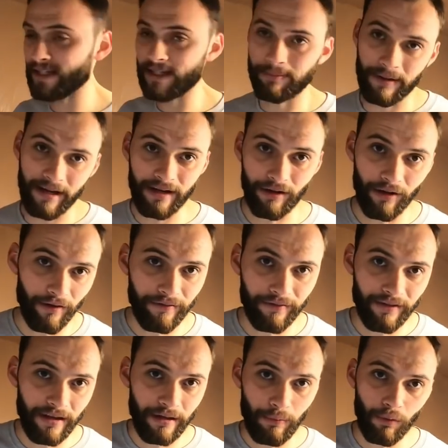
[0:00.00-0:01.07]
dissipate
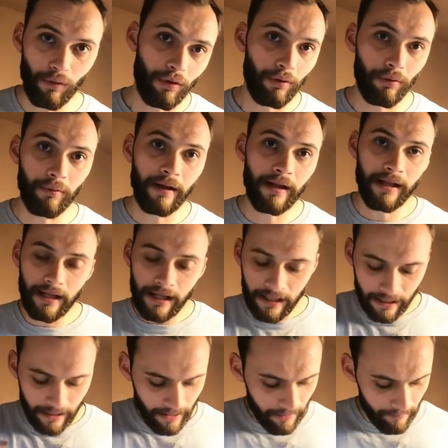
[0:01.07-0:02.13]
off the wall,
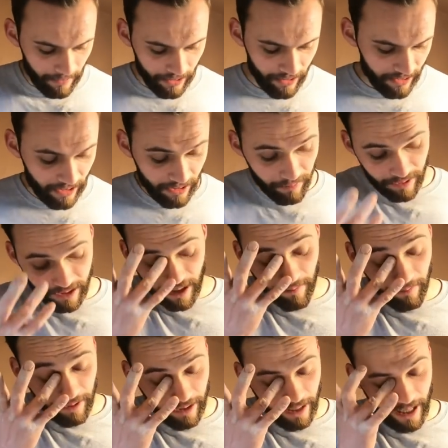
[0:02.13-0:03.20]
Because this was
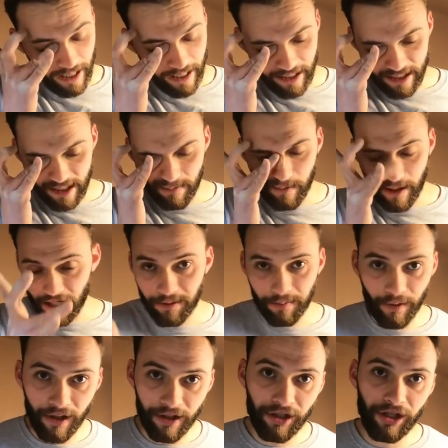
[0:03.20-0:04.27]
done with a splash
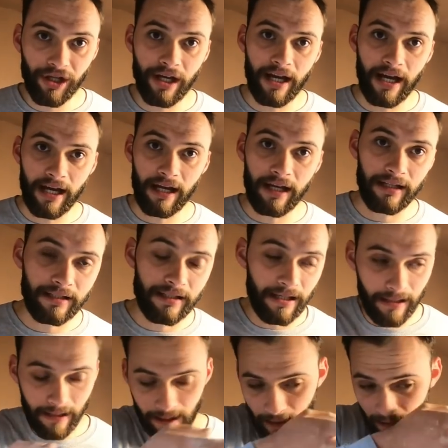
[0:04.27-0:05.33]
brush and
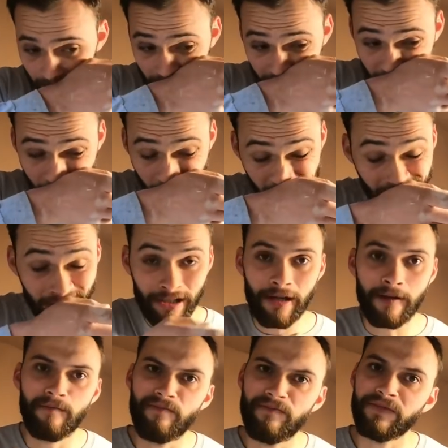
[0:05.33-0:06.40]
uh, a sponge,
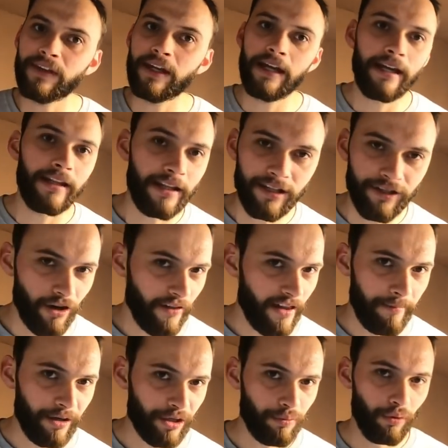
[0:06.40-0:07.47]
there's not
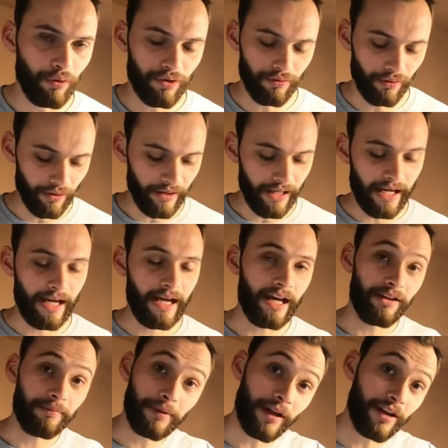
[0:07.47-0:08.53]
that much water on there
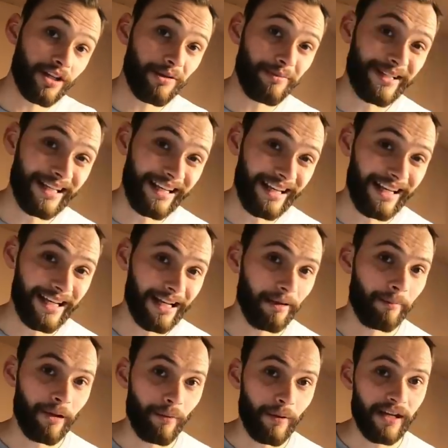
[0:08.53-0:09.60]
and the plaster was a
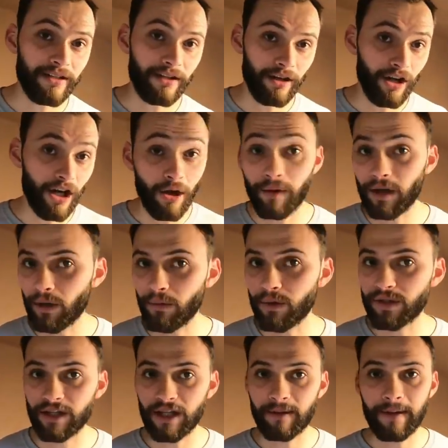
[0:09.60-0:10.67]
little bit wetter knowing I
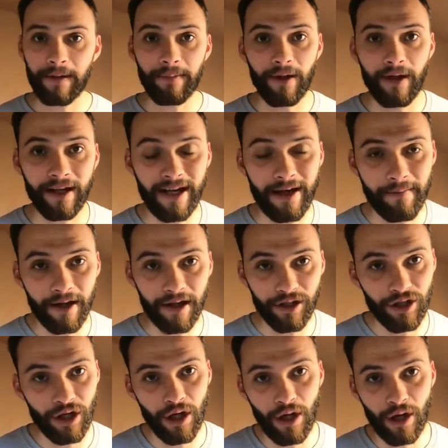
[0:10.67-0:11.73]
wasn't going to be applying that
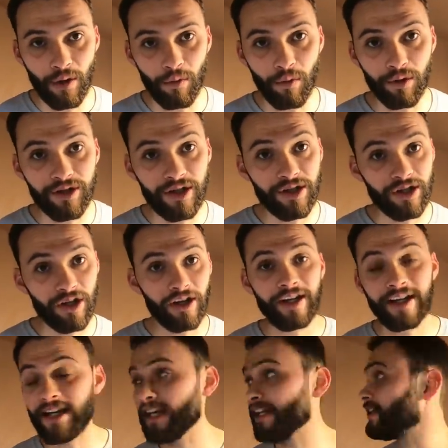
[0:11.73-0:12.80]
much water so I
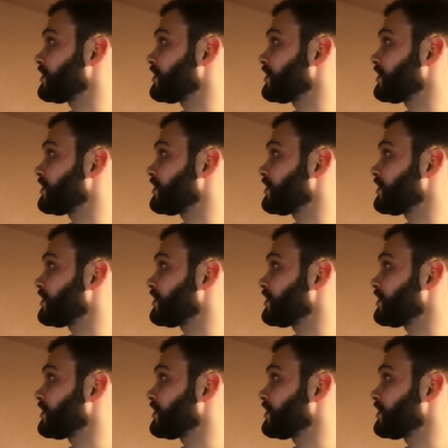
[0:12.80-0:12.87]
can hit